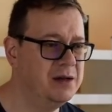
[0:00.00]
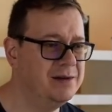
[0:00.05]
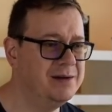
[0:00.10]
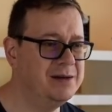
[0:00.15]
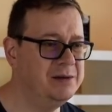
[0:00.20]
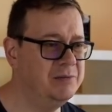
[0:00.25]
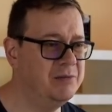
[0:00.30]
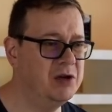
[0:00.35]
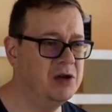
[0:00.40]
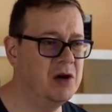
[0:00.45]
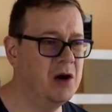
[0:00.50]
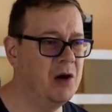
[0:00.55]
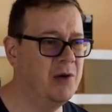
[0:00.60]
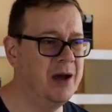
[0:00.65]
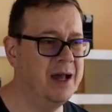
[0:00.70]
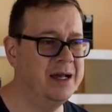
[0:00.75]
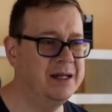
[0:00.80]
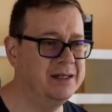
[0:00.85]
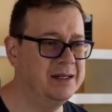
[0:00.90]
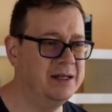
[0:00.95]
Um, you go
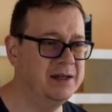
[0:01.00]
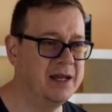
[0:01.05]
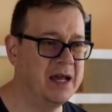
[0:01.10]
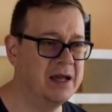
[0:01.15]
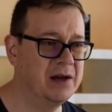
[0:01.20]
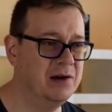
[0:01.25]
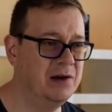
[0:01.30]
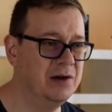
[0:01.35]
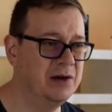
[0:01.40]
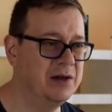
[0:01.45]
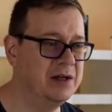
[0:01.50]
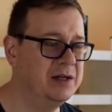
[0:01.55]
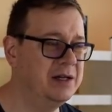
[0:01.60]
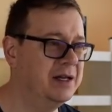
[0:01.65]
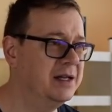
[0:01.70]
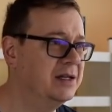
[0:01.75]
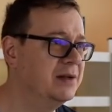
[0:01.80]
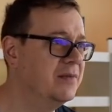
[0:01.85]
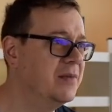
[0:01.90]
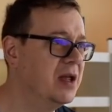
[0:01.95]
ahead and take a look at
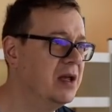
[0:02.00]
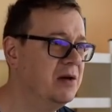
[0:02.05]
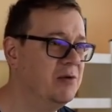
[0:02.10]
it.